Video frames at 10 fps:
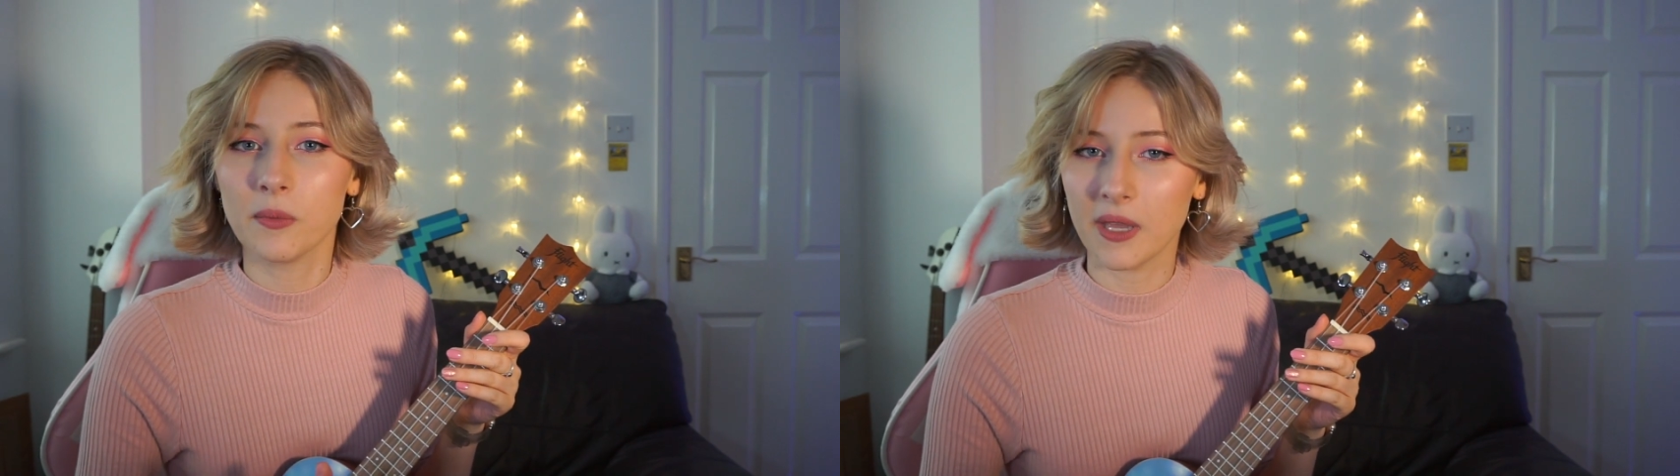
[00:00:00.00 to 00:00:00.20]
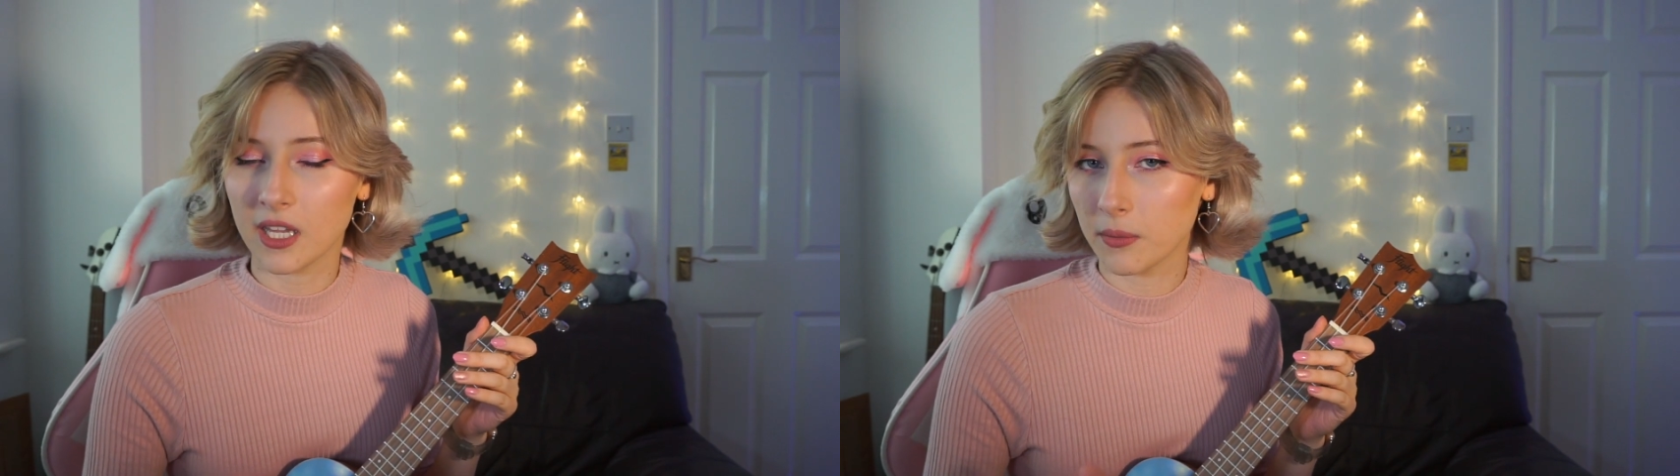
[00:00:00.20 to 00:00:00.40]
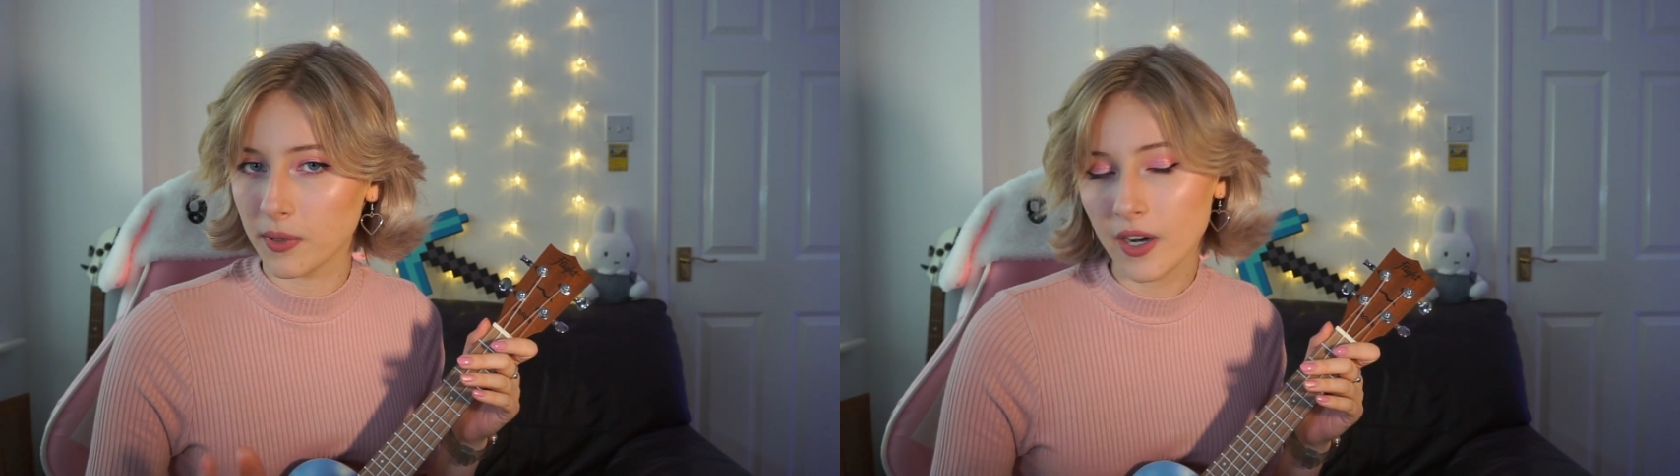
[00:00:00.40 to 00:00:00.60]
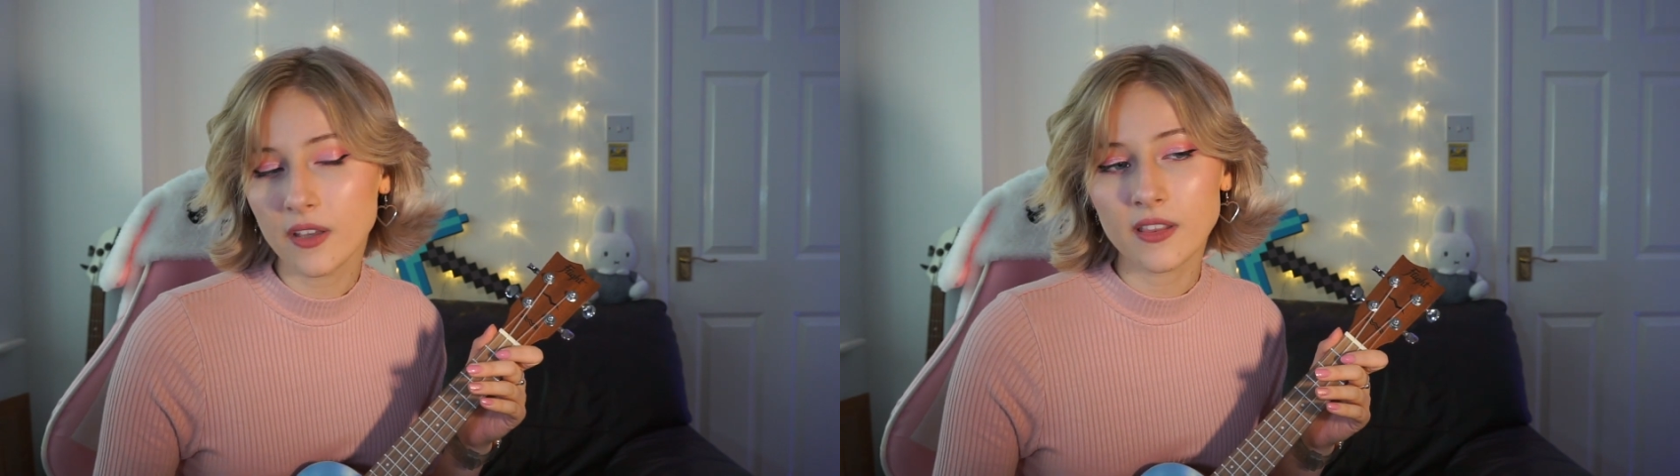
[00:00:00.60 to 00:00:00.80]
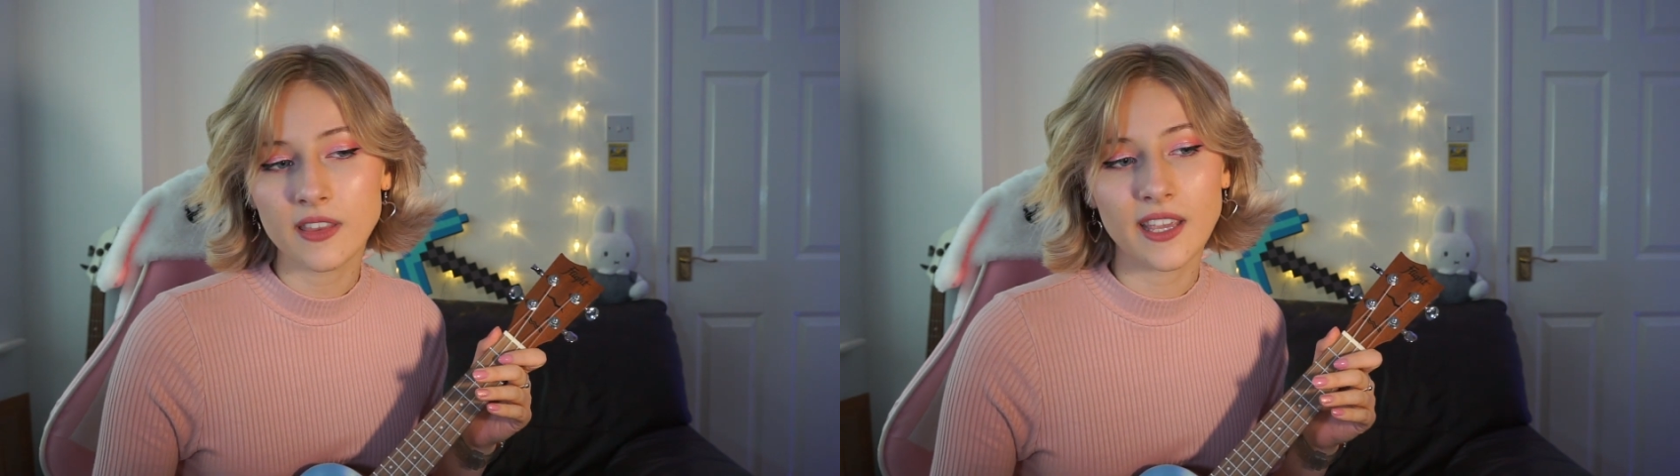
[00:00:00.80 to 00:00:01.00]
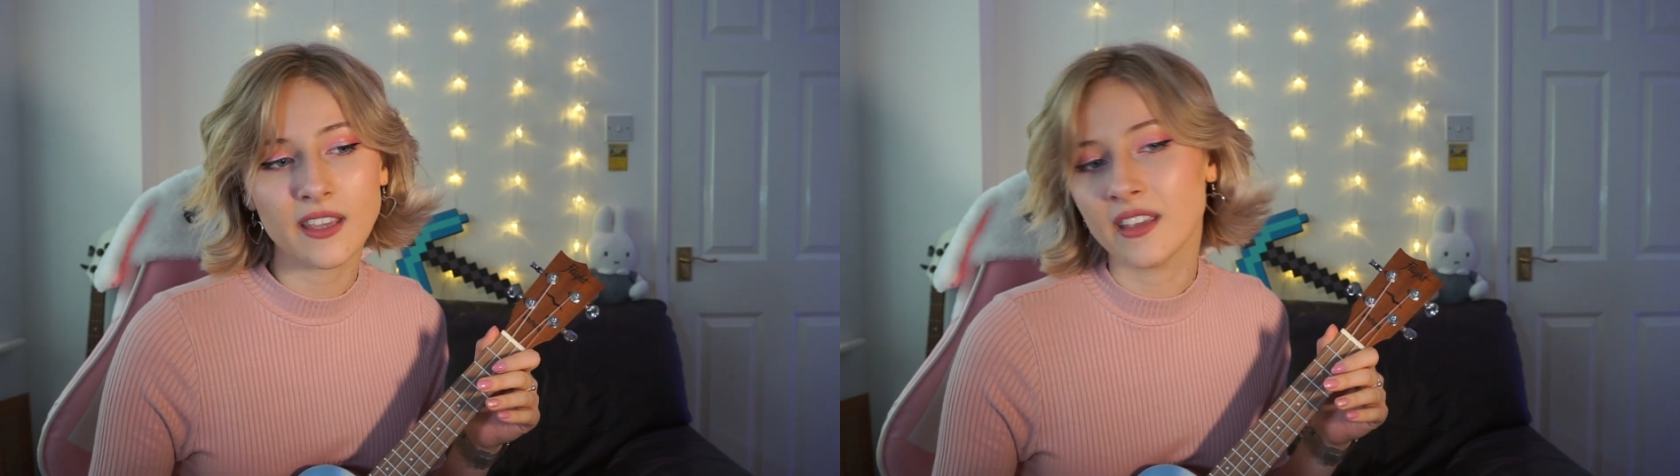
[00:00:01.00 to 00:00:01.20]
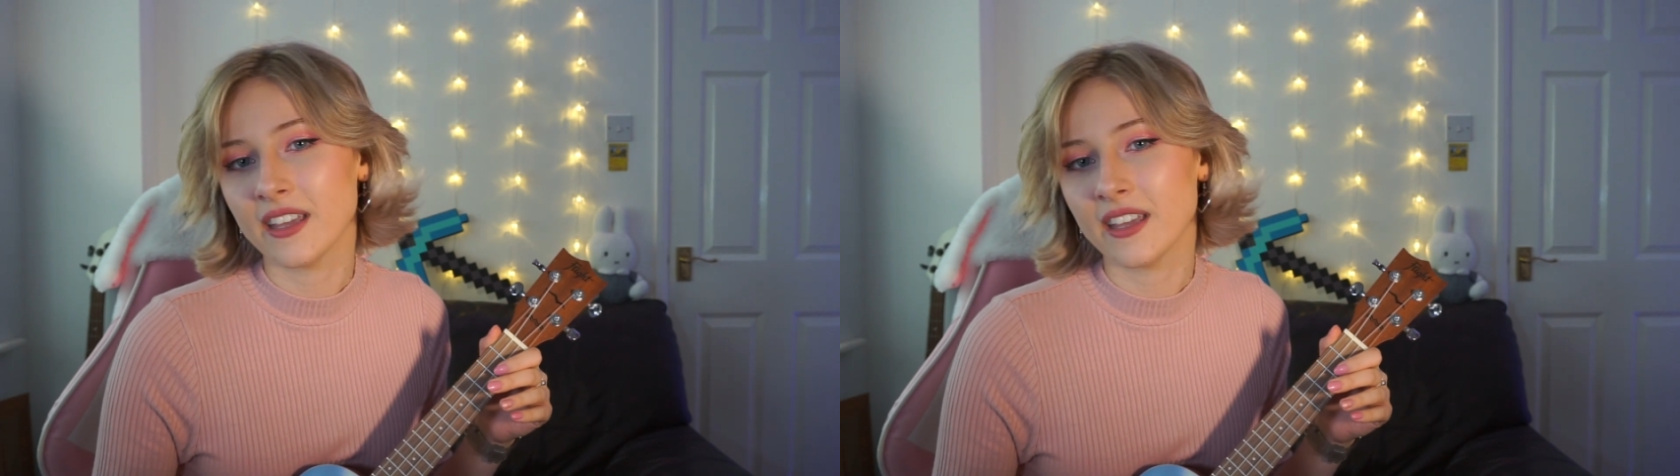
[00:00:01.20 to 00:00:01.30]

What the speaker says: and make up your own thing.